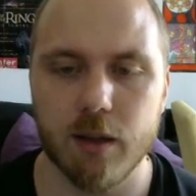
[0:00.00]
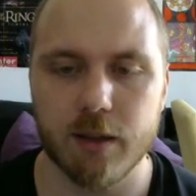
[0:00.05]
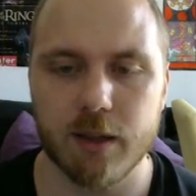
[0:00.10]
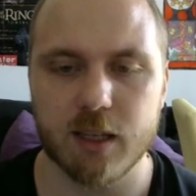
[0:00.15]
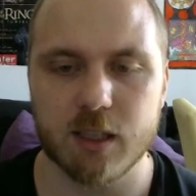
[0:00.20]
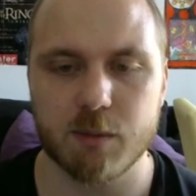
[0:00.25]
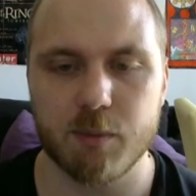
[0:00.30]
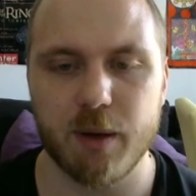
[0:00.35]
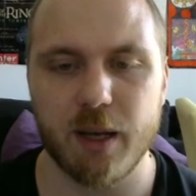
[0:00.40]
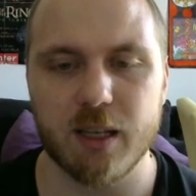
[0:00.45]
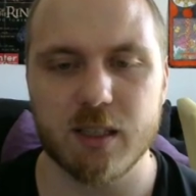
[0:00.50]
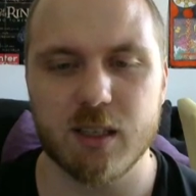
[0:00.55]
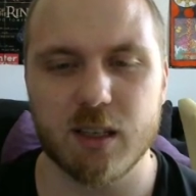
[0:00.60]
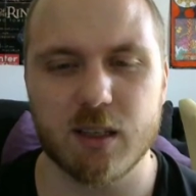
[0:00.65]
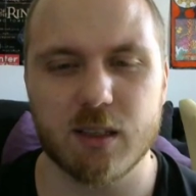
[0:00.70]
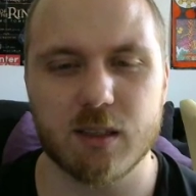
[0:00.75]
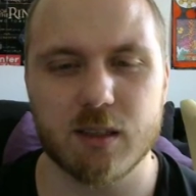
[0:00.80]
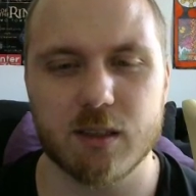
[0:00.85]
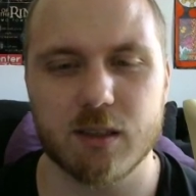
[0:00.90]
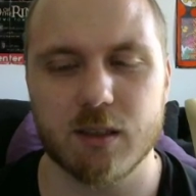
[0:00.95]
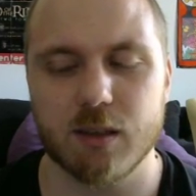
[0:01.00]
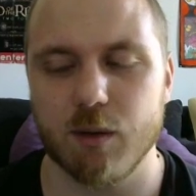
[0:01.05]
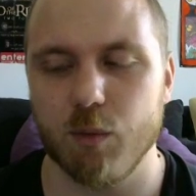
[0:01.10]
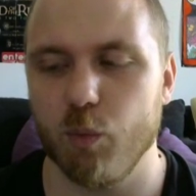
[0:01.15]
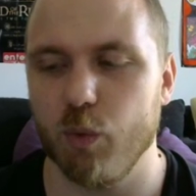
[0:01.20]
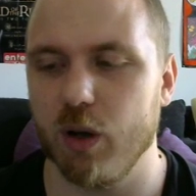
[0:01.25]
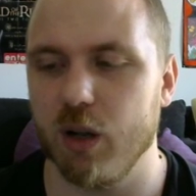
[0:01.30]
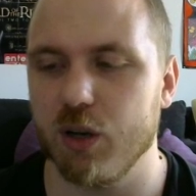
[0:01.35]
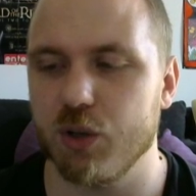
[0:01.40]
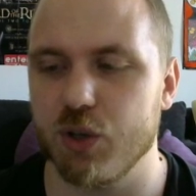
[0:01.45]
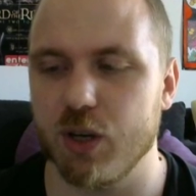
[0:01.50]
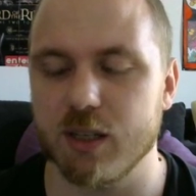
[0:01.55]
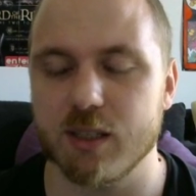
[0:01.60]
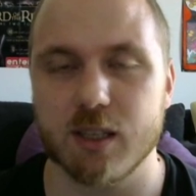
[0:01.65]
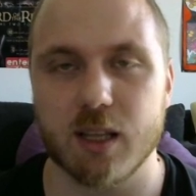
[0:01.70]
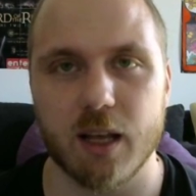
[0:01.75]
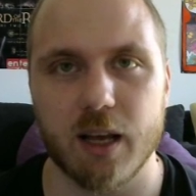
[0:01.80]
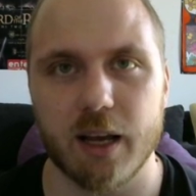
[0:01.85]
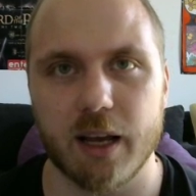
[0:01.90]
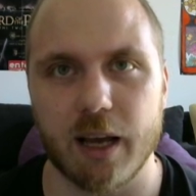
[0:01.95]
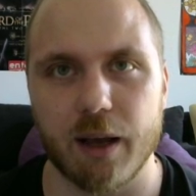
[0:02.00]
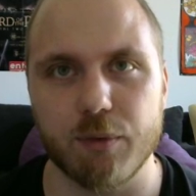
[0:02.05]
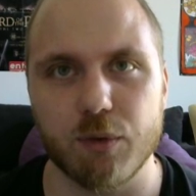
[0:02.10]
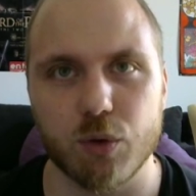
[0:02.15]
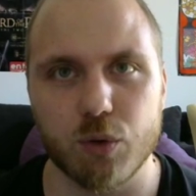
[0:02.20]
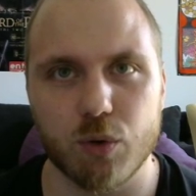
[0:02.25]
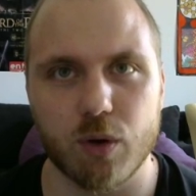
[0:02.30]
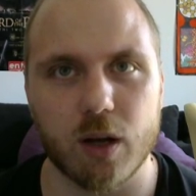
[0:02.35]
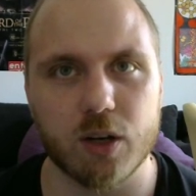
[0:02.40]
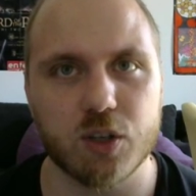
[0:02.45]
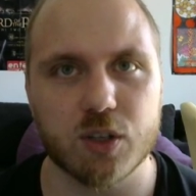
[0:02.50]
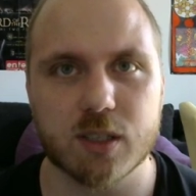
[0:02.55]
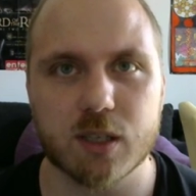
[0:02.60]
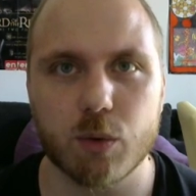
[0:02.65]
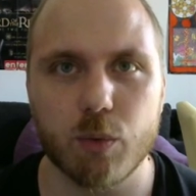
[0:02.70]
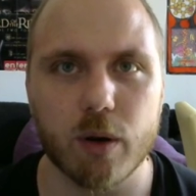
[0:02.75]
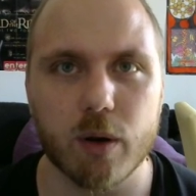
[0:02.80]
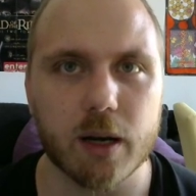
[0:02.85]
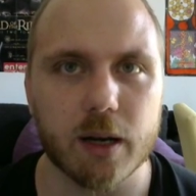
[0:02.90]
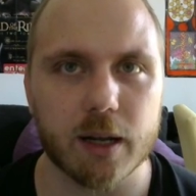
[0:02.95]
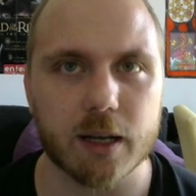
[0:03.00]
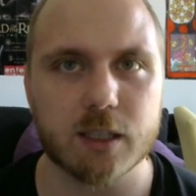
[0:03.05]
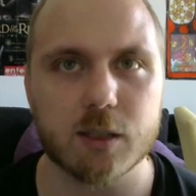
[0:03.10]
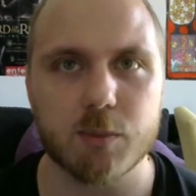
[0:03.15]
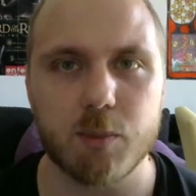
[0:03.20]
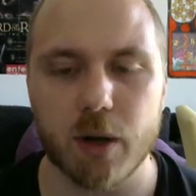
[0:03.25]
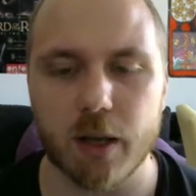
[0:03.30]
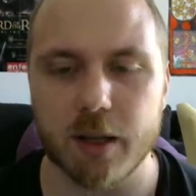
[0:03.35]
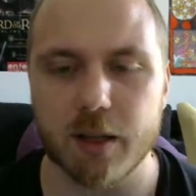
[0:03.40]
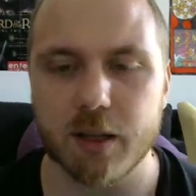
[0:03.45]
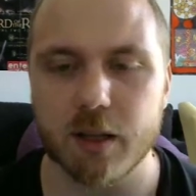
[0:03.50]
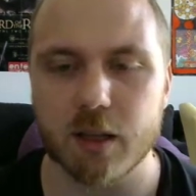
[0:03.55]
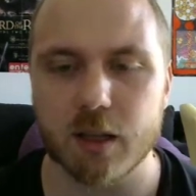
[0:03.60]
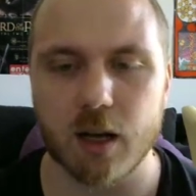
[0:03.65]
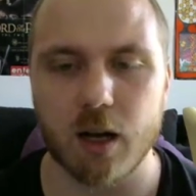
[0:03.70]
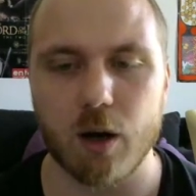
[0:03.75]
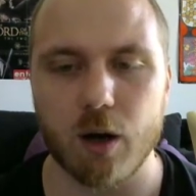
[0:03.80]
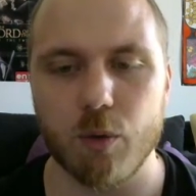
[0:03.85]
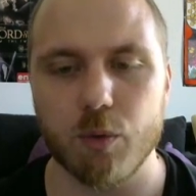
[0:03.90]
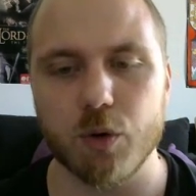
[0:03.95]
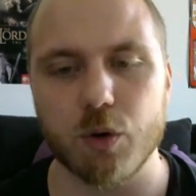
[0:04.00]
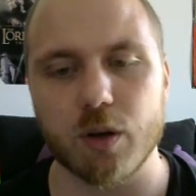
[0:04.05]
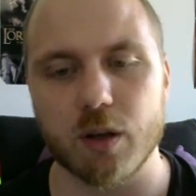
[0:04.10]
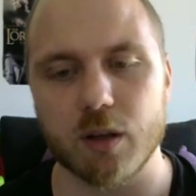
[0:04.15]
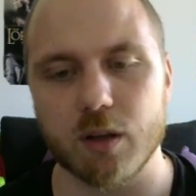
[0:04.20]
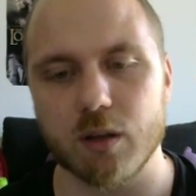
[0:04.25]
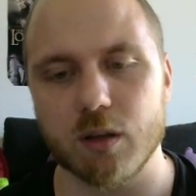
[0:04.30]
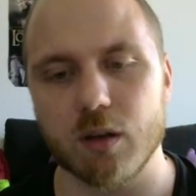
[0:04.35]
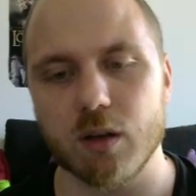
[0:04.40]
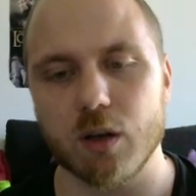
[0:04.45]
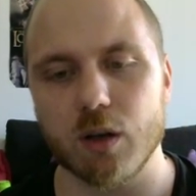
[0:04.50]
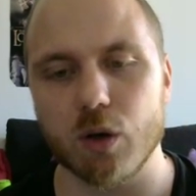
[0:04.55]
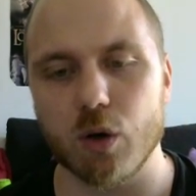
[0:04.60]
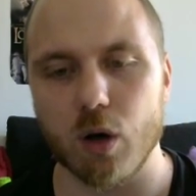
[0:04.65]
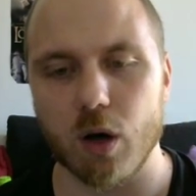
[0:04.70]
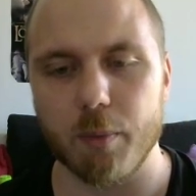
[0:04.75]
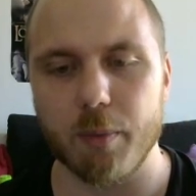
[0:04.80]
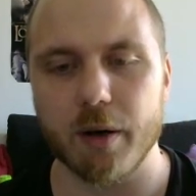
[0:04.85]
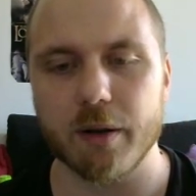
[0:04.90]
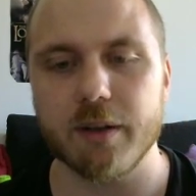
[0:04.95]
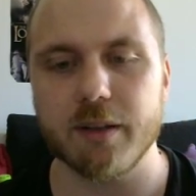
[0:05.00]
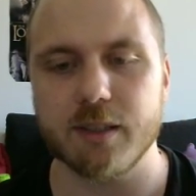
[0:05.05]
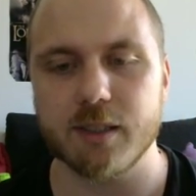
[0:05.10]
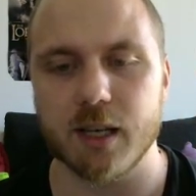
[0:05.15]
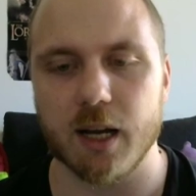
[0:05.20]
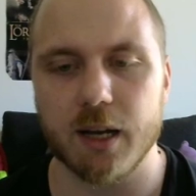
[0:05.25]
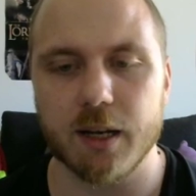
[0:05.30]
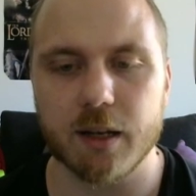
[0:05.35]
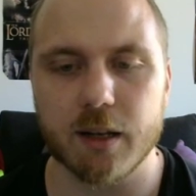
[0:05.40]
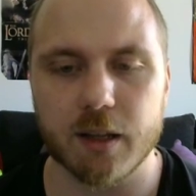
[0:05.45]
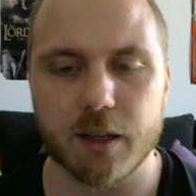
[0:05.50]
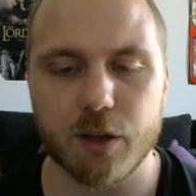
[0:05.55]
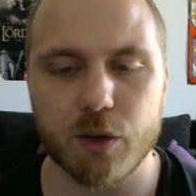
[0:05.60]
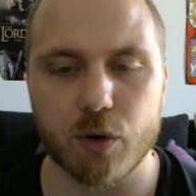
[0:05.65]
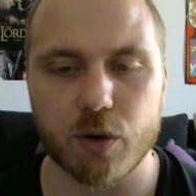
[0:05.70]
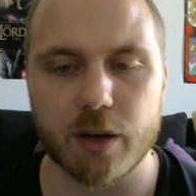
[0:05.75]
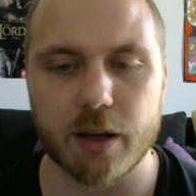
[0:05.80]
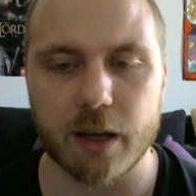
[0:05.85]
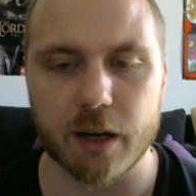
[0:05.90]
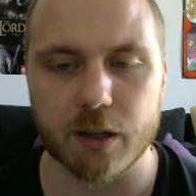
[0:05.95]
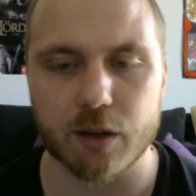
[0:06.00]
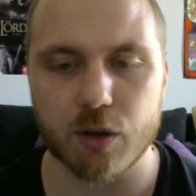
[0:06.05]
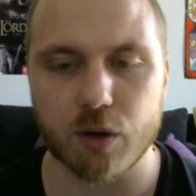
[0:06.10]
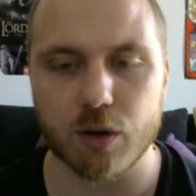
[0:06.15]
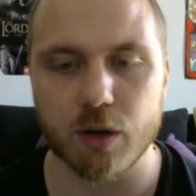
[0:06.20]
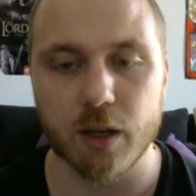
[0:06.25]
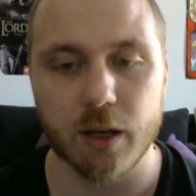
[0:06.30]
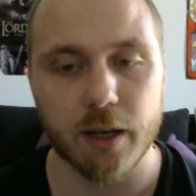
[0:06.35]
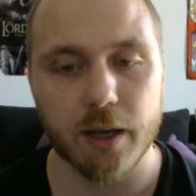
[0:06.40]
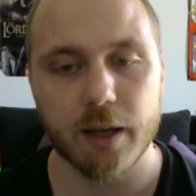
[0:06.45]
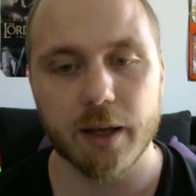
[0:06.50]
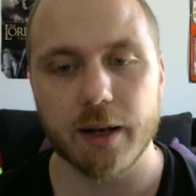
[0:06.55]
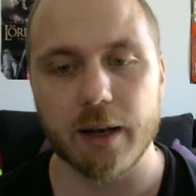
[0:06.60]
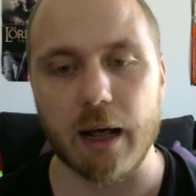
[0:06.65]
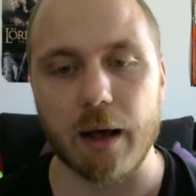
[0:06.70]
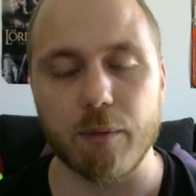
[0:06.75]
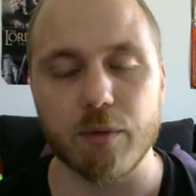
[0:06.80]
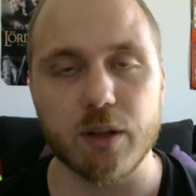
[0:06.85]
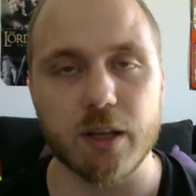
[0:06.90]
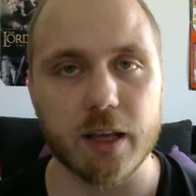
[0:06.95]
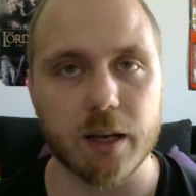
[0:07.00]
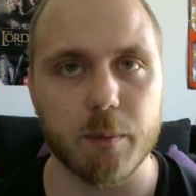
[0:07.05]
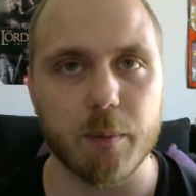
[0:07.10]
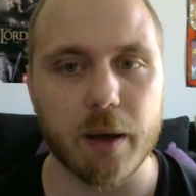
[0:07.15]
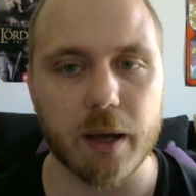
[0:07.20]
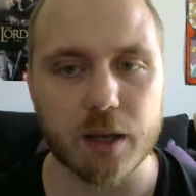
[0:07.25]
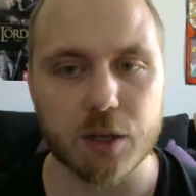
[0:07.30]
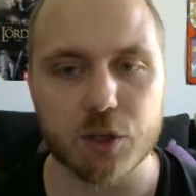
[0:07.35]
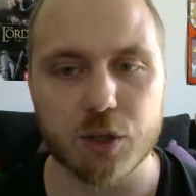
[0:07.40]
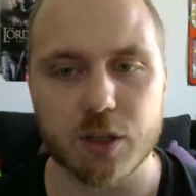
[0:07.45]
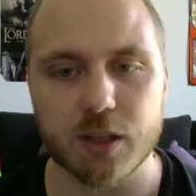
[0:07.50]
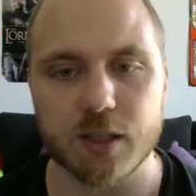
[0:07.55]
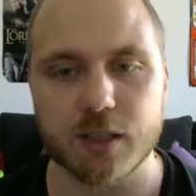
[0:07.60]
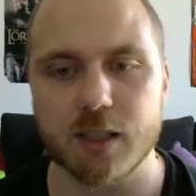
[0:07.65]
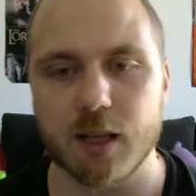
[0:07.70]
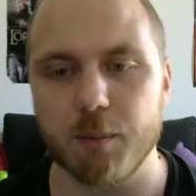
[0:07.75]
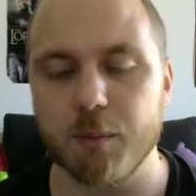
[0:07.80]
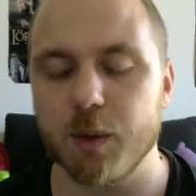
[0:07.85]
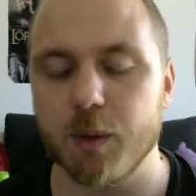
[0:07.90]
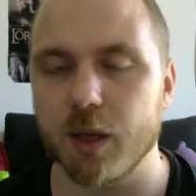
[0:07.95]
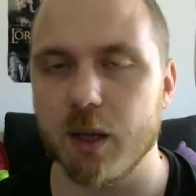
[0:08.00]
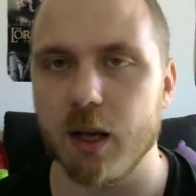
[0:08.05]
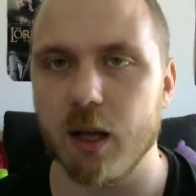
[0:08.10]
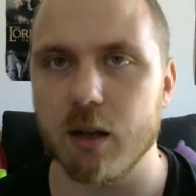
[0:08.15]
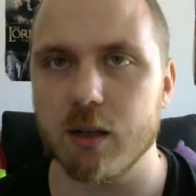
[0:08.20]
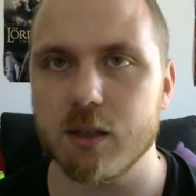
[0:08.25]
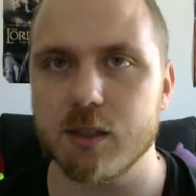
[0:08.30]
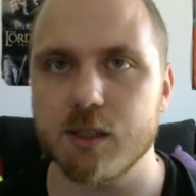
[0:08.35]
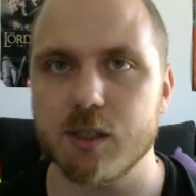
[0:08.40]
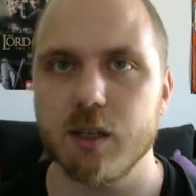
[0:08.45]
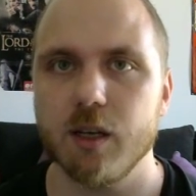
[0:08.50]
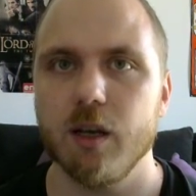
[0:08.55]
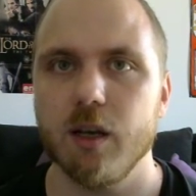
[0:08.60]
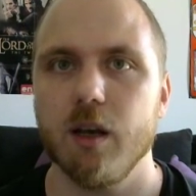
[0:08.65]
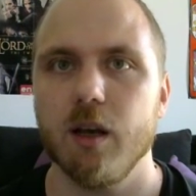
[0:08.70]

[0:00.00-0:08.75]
these basics we'll just have to do. I just quickly explained it, how you can go about designing your character. Now the animation is something else.